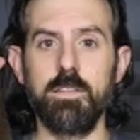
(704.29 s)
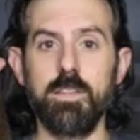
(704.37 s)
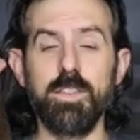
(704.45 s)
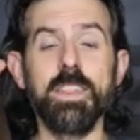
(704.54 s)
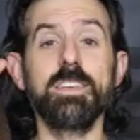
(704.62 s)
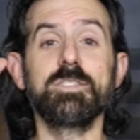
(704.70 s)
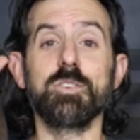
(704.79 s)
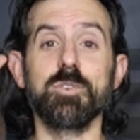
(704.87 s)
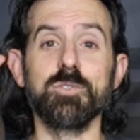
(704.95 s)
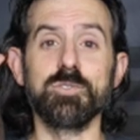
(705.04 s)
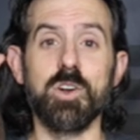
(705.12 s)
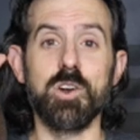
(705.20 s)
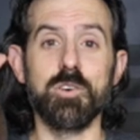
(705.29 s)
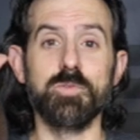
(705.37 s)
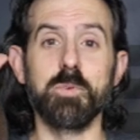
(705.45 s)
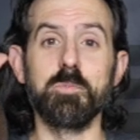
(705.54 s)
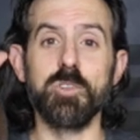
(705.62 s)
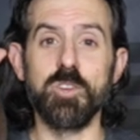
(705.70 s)
And these girls are
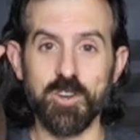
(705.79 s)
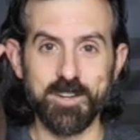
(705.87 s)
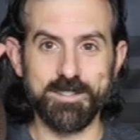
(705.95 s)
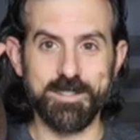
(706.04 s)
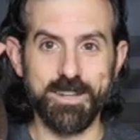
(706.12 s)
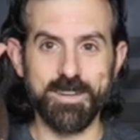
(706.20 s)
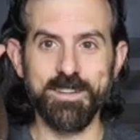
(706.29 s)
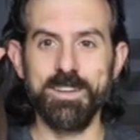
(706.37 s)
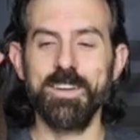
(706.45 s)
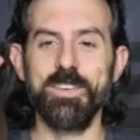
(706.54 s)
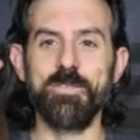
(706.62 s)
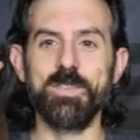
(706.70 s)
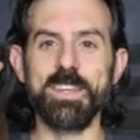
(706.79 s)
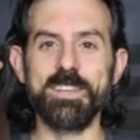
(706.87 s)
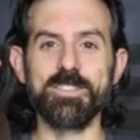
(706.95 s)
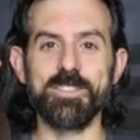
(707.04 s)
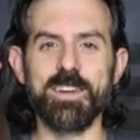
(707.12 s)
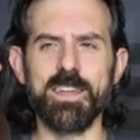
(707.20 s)
from the Darkside.
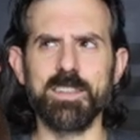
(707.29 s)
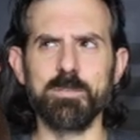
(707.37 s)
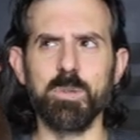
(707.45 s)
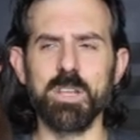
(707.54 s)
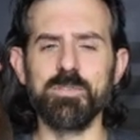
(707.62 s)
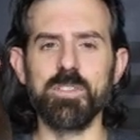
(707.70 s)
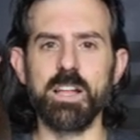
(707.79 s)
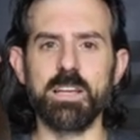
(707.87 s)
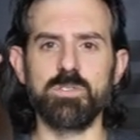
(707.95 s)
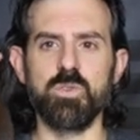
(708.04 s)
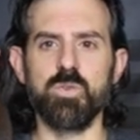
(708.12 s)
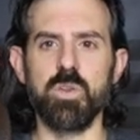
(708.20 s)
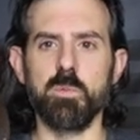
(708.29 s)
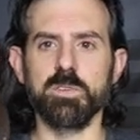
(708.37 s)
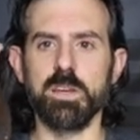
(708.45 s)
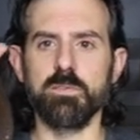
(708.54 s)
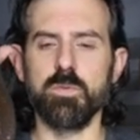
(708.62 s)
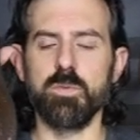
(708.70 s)
These are, I believe the last 2 females
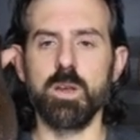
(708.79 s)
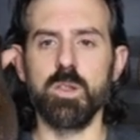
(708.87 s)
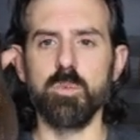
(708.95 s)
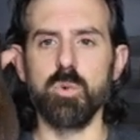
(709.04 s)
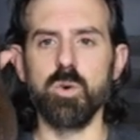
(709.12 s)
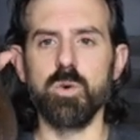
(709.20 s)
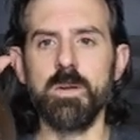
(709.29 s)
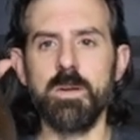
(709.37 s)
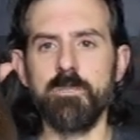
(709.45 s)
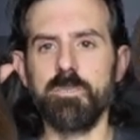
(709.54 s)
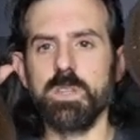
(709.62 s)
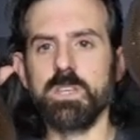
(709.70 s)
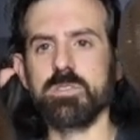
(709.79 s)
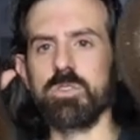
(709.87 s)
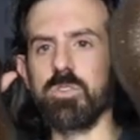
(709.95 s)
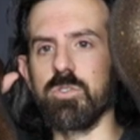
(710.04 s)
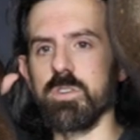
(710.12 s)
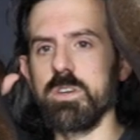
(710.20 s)
I have available. This
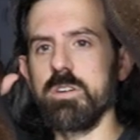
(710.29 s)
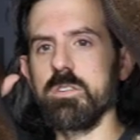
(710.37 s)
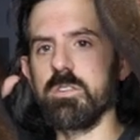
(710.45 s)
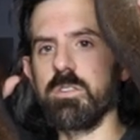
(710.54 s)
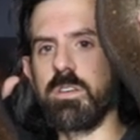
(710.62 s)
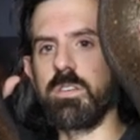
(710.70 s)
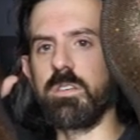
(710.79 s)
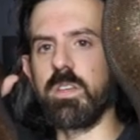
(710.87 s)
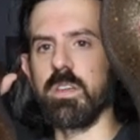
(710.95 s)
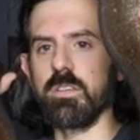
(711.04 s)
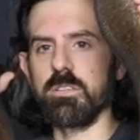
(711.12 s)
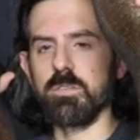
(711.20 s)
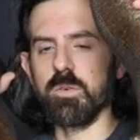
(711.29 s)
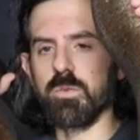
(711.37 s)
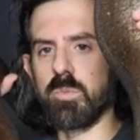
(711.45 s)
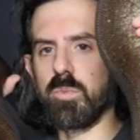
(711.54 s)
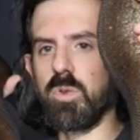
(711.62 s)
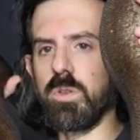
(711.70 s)
girl here is a
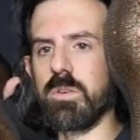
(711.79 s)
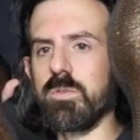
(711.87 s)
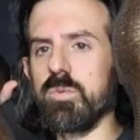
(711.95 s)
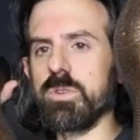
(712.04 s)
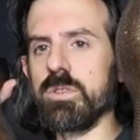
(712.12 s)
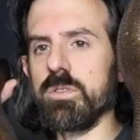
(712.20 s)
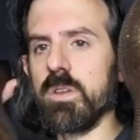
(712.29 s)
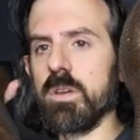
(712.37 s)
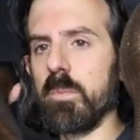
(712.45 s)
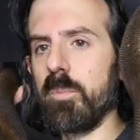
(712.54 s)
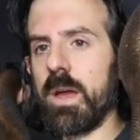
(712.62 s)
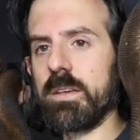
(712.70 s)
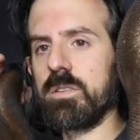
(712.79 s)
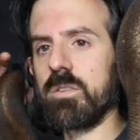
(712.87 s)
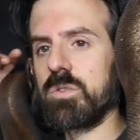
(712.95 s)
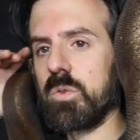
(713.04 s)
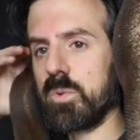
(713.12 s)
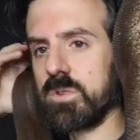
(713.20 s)
Silver Bullet, which is a Pastel
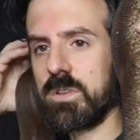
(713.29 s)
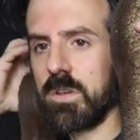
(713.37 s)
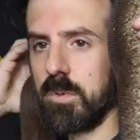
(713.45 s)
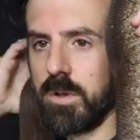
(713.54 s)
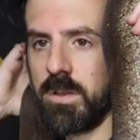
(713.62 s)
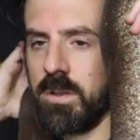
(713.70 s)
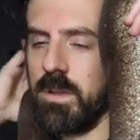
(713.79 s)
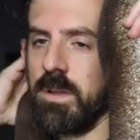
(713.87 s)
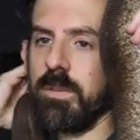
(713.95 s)
Super Cinnamon.